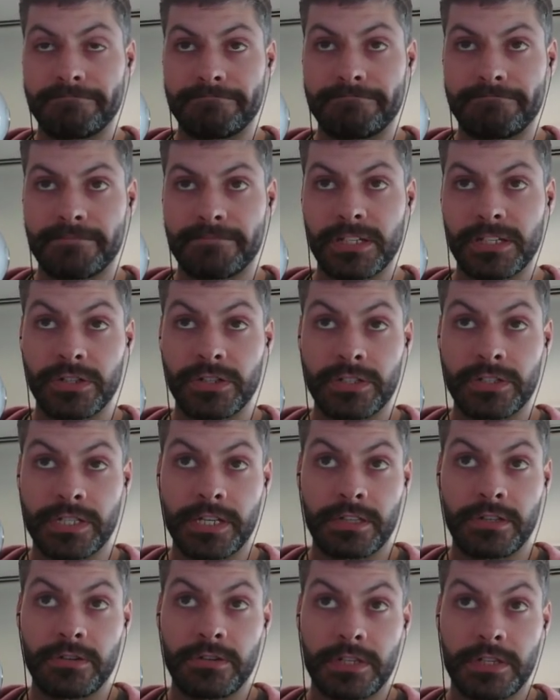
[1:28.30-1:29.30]
It looks like,
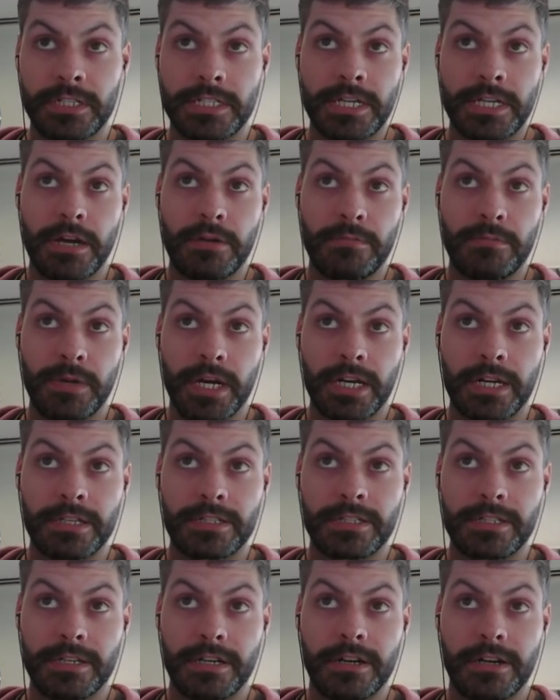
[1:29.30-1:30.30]
though, the entire
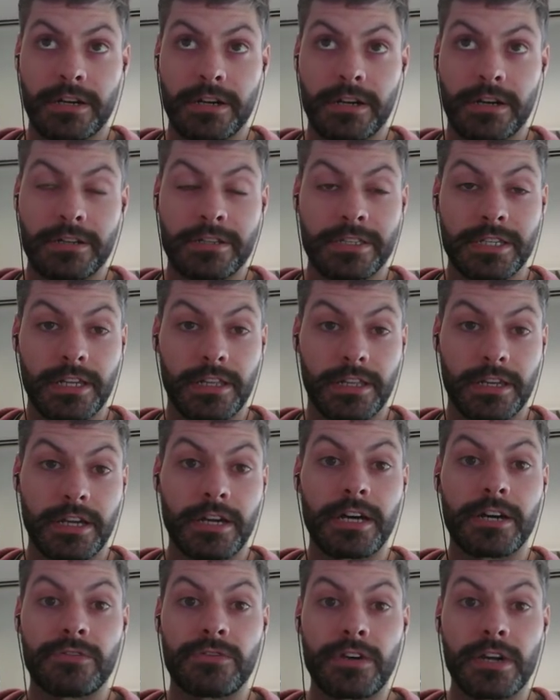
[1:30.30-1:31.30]
markets are selling
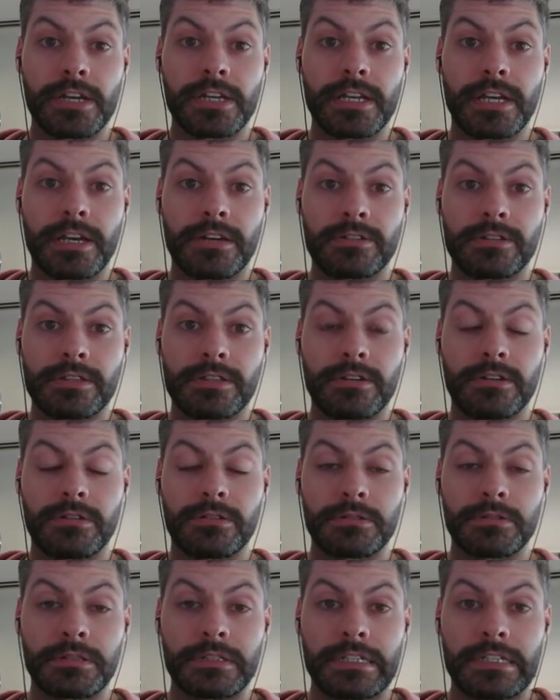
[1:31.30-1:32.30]
off right now.
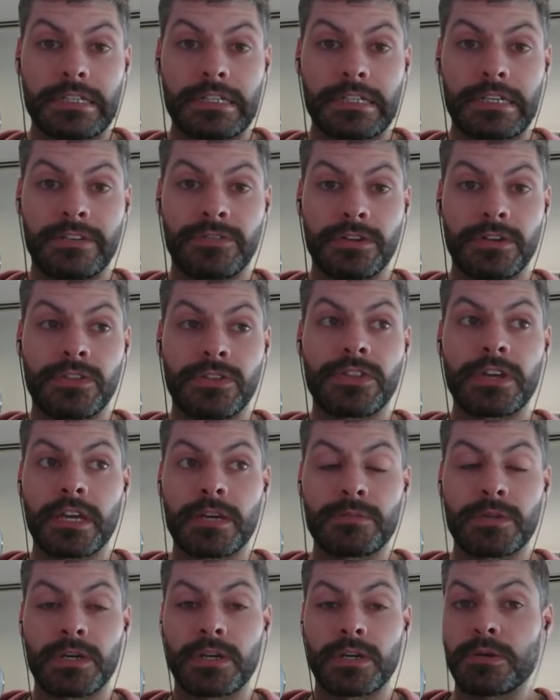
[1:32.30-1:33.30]
So if you're thinking
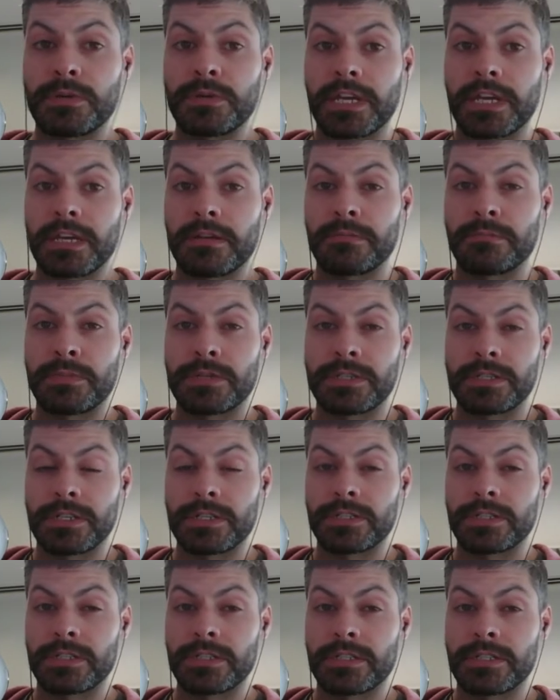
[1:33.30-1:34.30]
about opening any
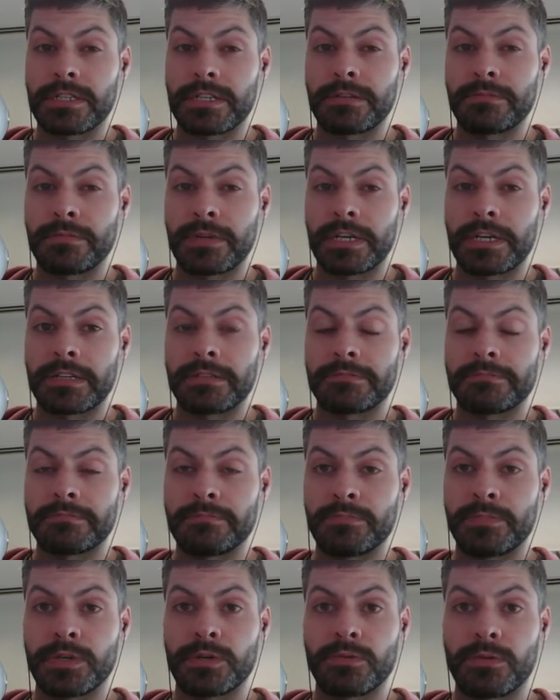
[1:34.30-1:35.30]
positions, it might
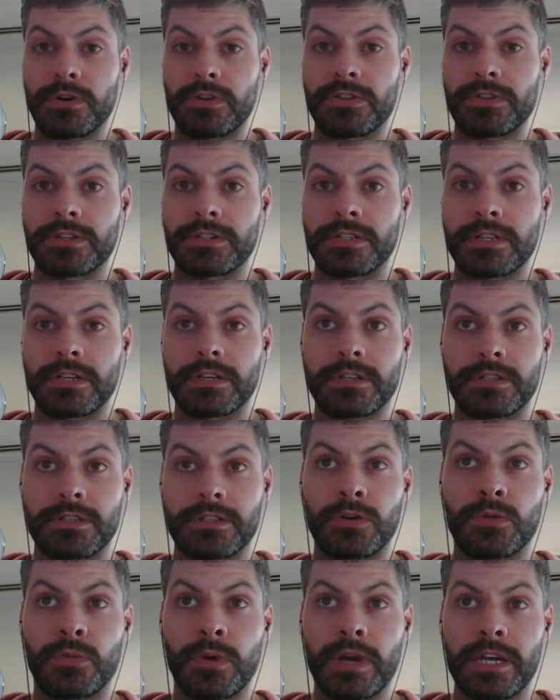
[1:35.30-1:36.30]
be worth it to
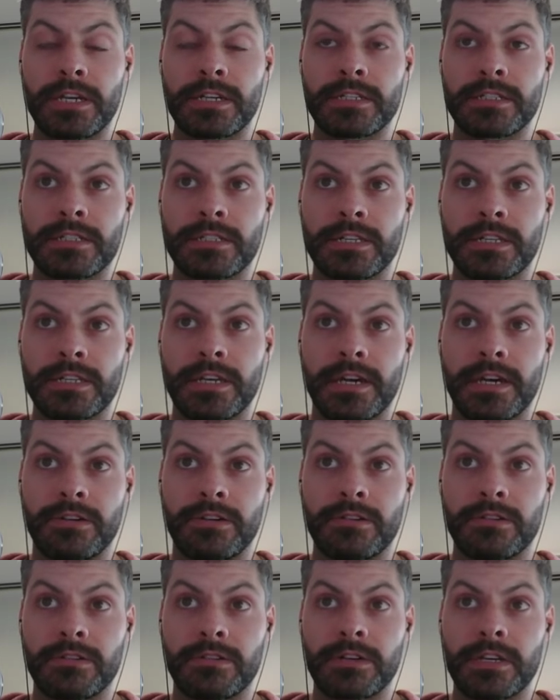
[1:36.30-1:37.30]
wait and see
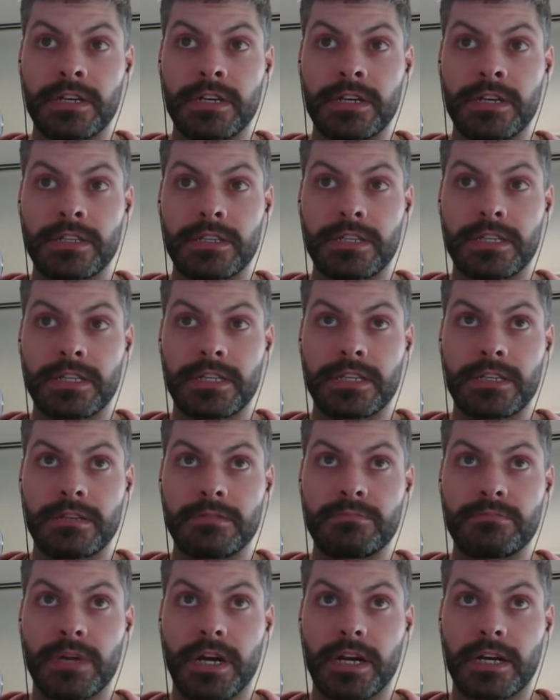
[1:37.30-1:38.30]
how the
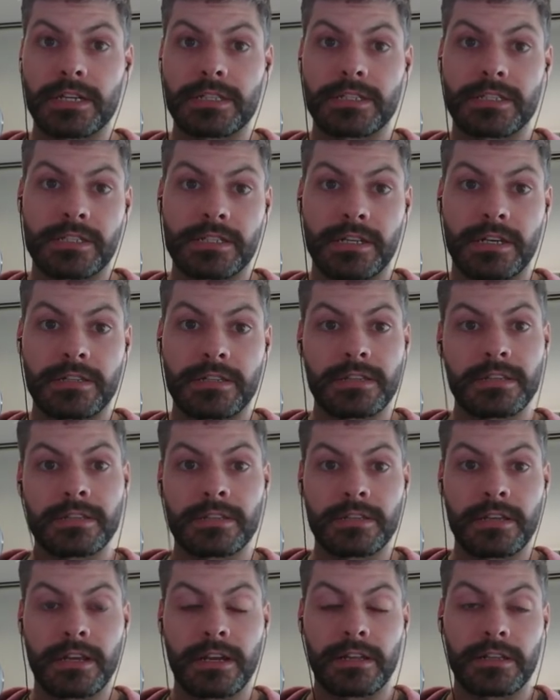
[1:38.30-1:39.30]
market decides to
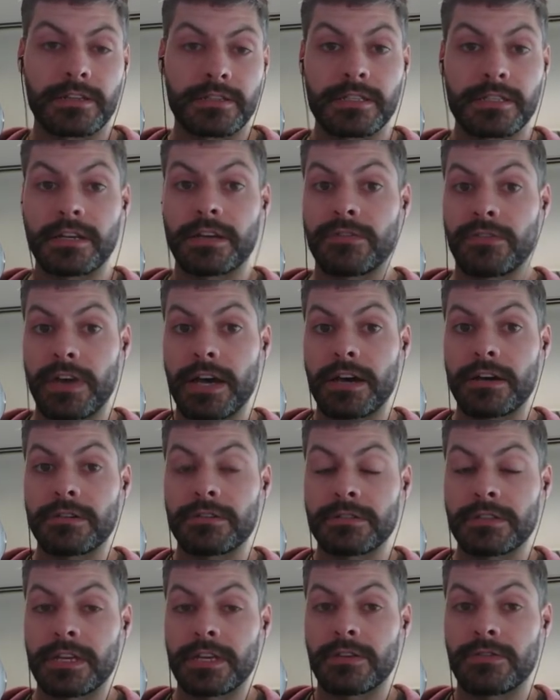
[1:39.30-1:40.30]
settle itself
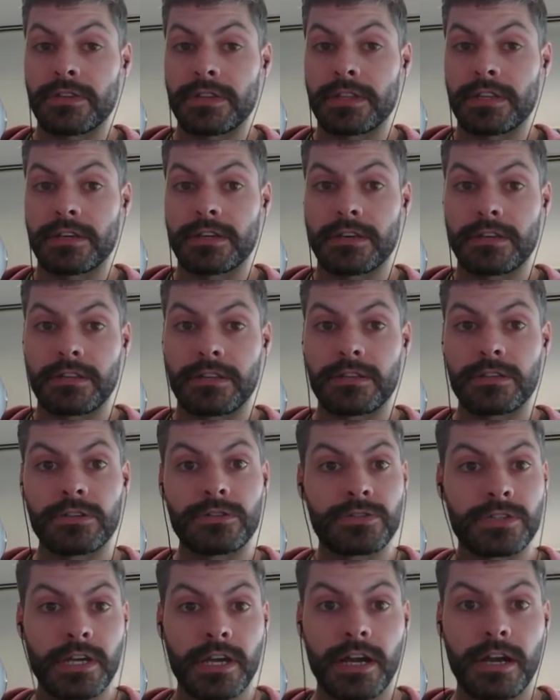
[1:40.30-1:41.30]
out, given the new
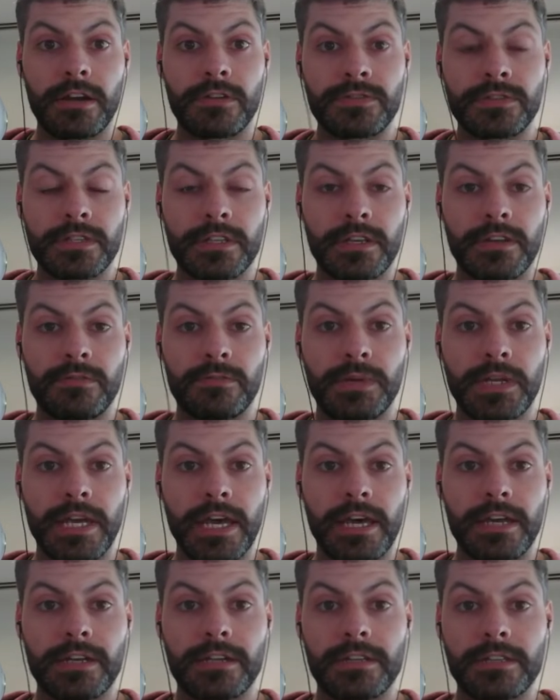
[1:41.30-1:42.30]
tariffs that have been
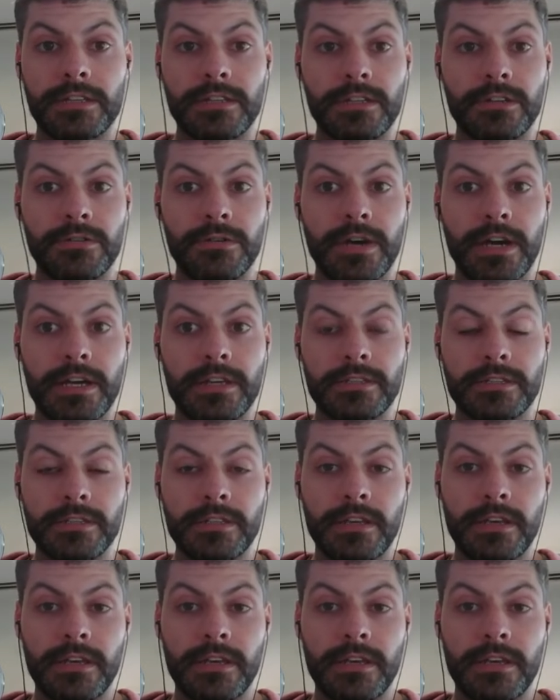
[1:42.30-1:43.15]
added in the U.S.